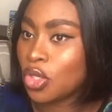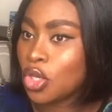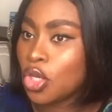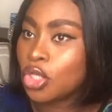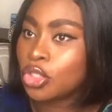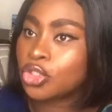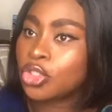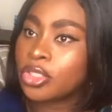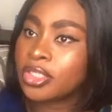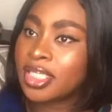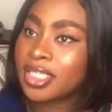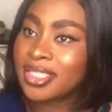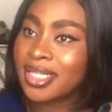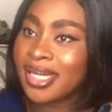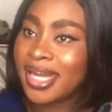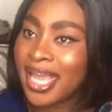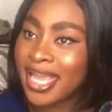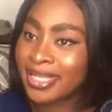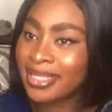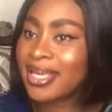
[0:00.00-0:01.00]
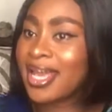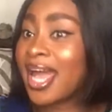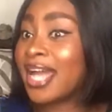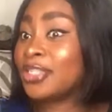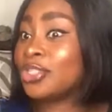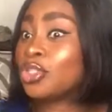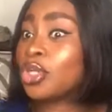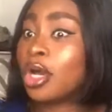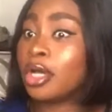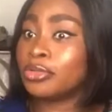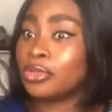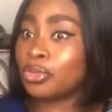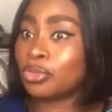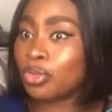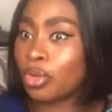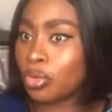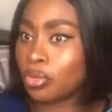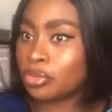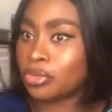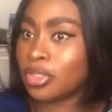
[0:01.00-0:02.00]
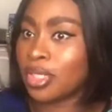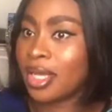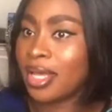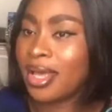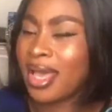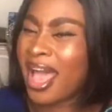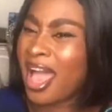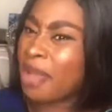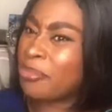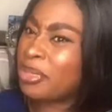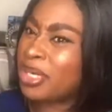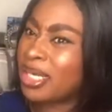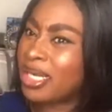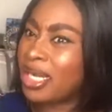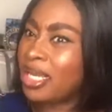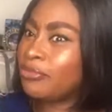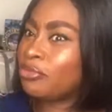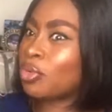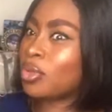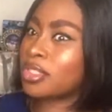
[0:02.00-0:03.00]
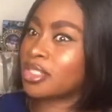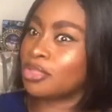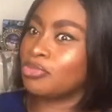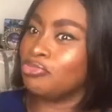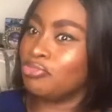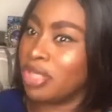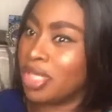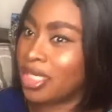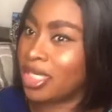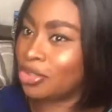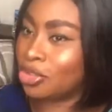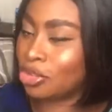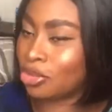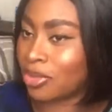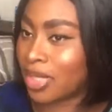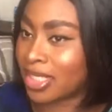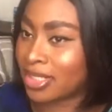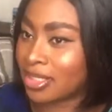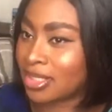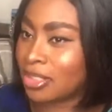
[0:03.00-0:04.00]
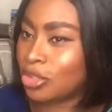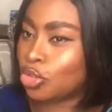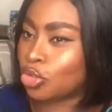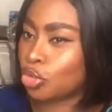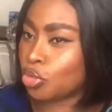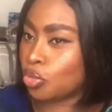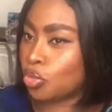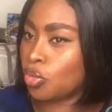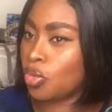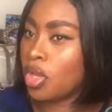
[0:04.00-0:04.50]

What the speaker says: So this lady I saw on the road, I believe wasn't really dressing to